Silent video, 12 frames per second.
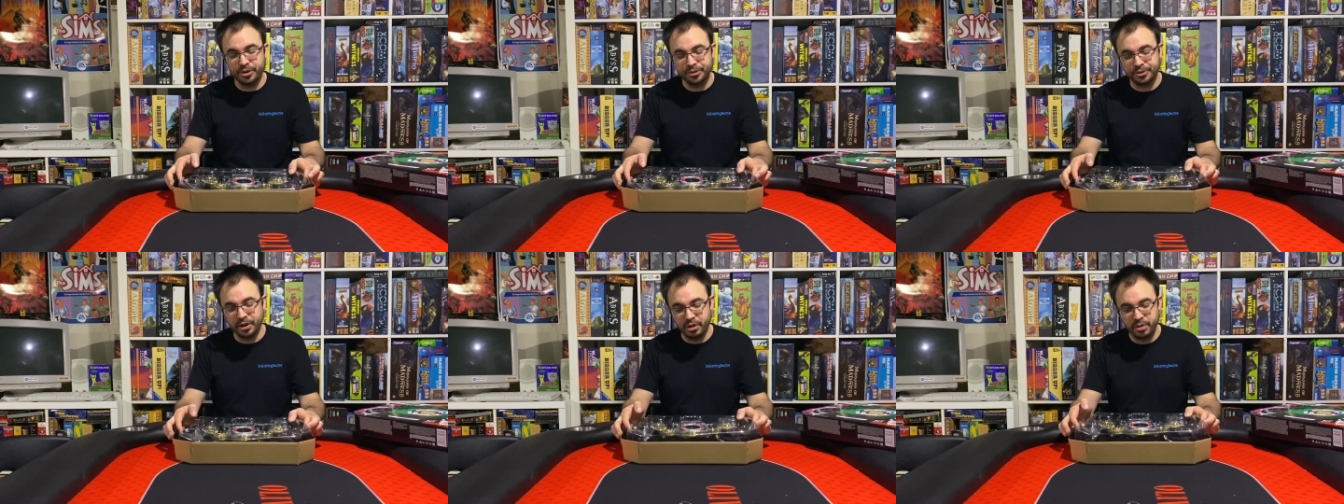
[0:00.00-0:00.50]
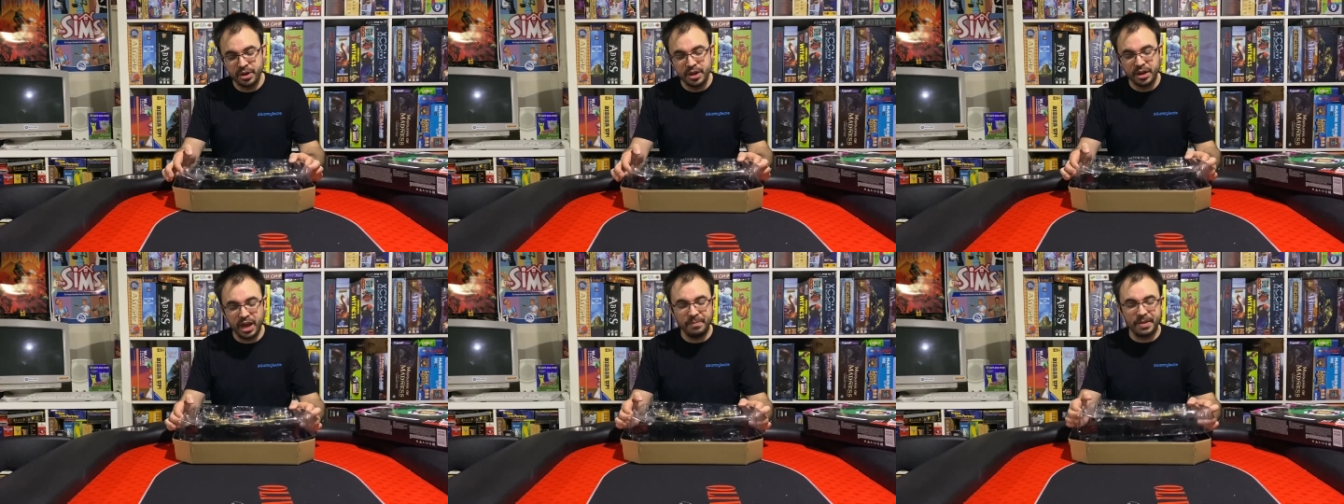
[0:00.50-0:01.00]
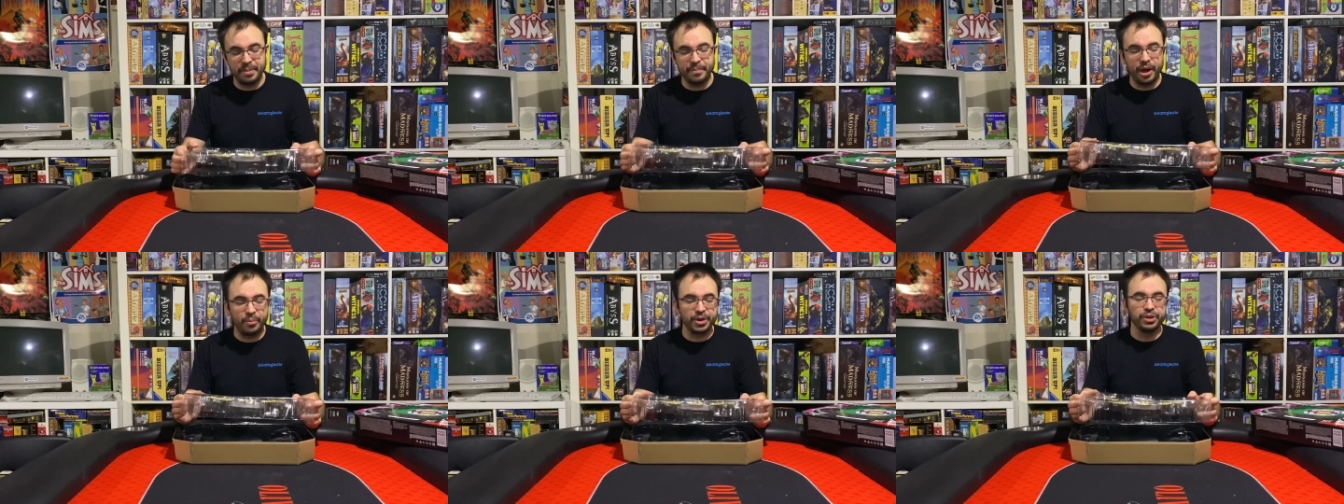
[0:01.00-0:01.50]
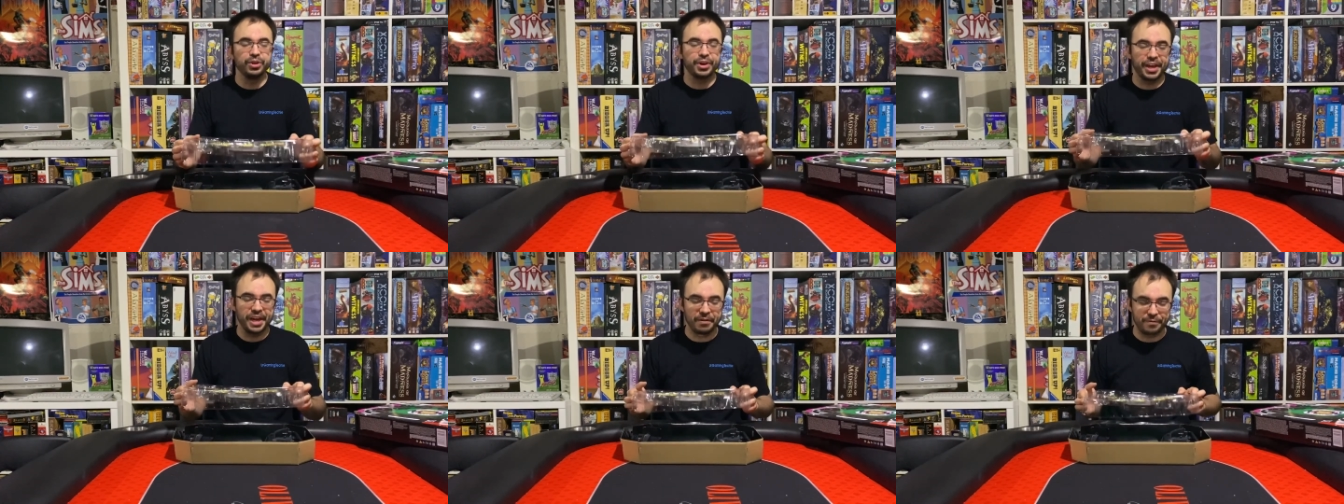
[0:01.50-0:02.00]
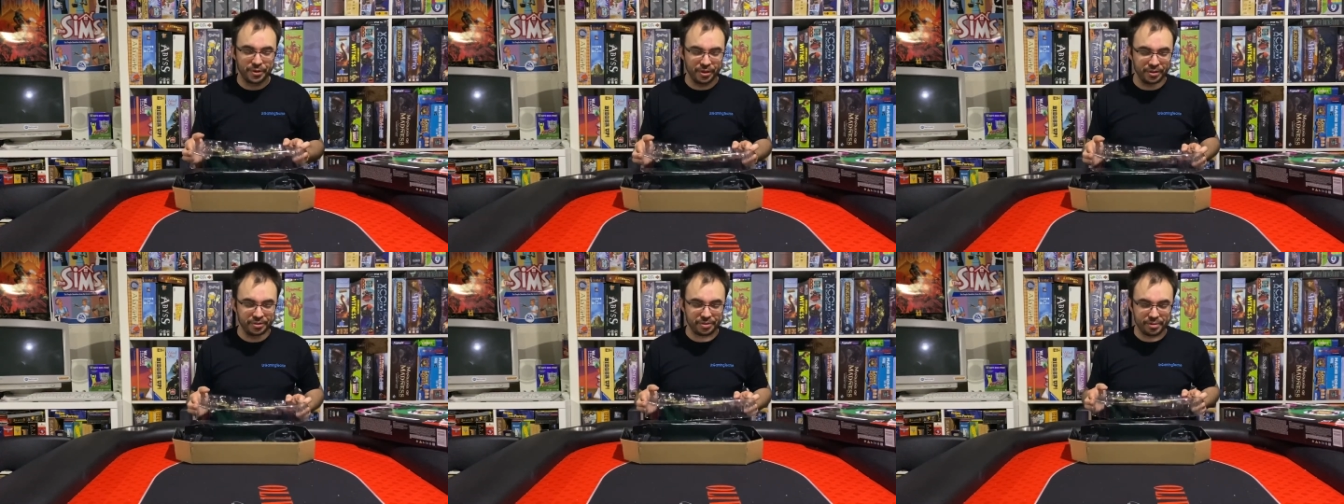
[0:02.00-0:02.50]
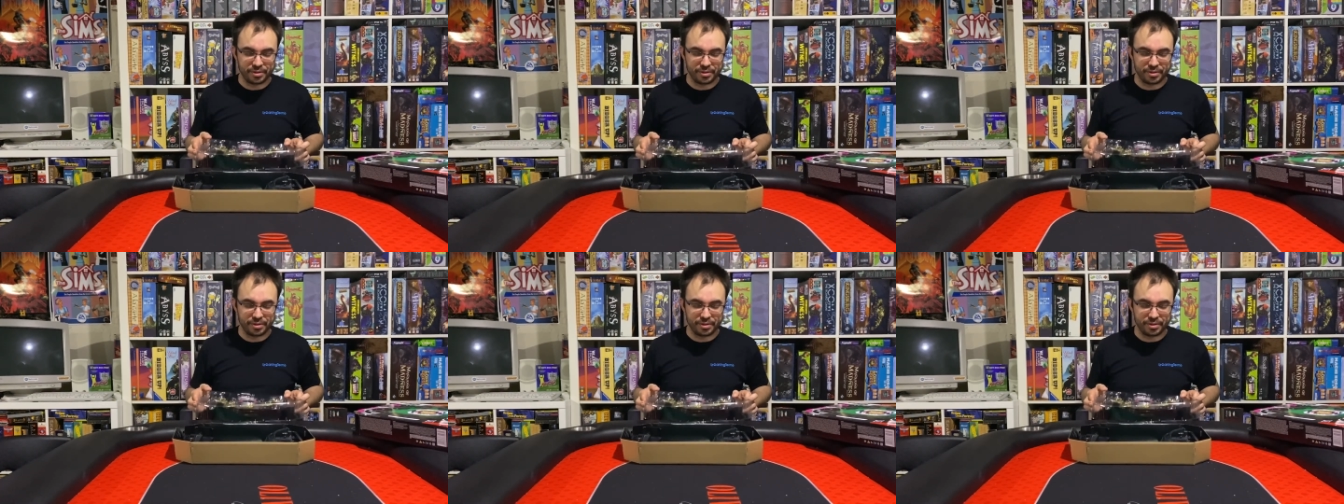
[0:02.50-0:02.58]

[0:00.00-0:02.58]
So keep that in mind when you're looking out for these.